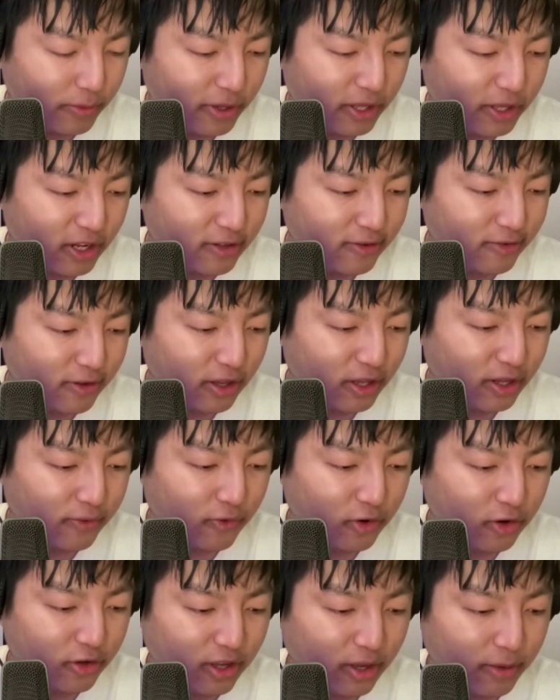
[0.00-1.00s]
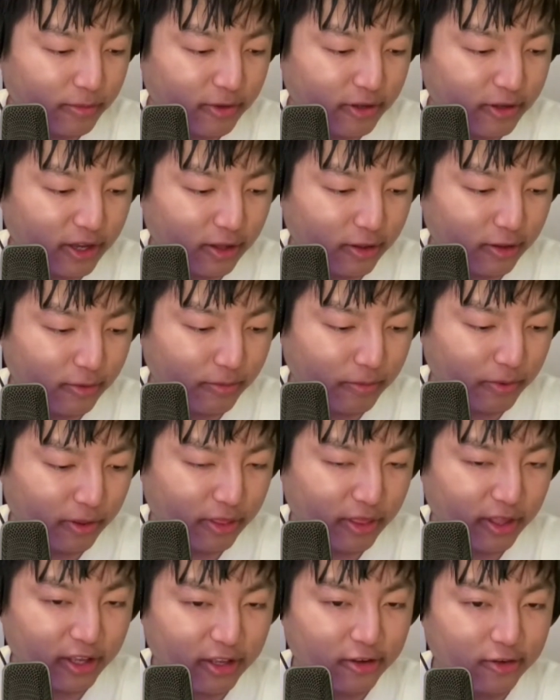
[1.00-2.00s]
I mean, it's the end of our time together.
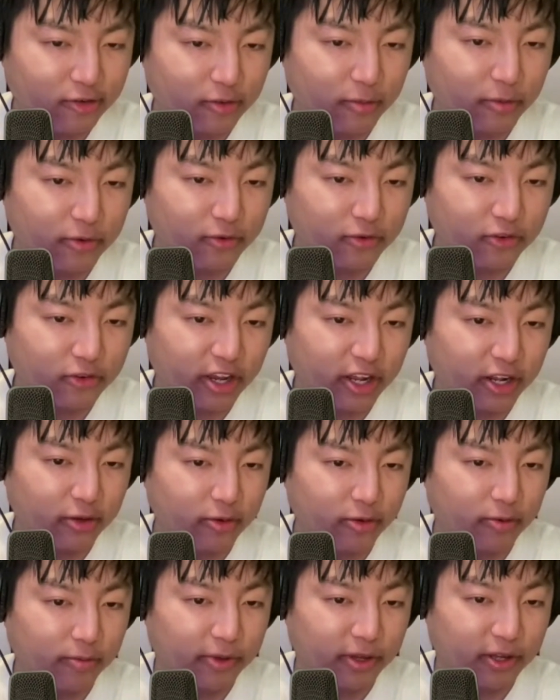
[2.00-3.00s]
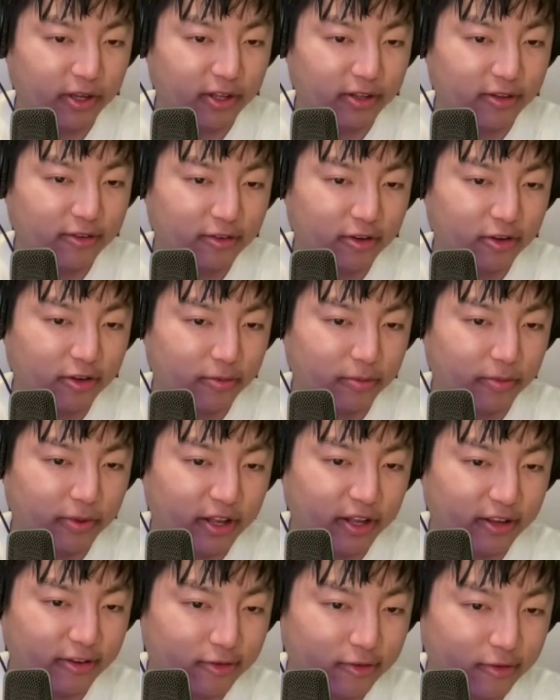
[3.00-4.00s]
But thank you so much for chatting with me. I had such a
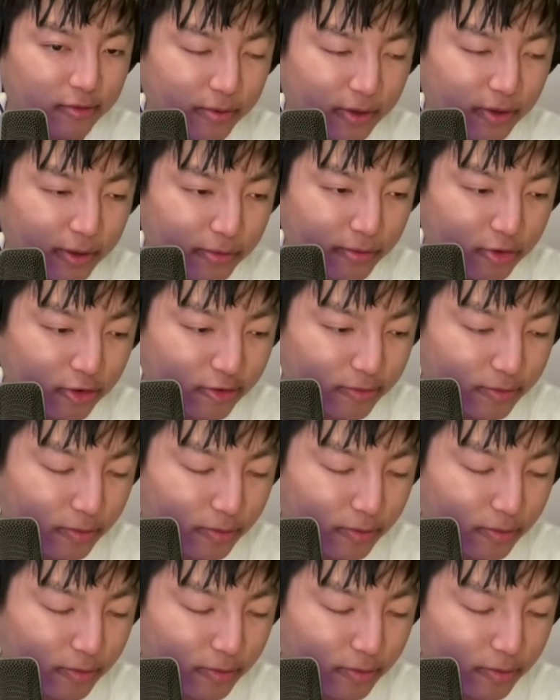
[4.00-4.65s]
blast to be able to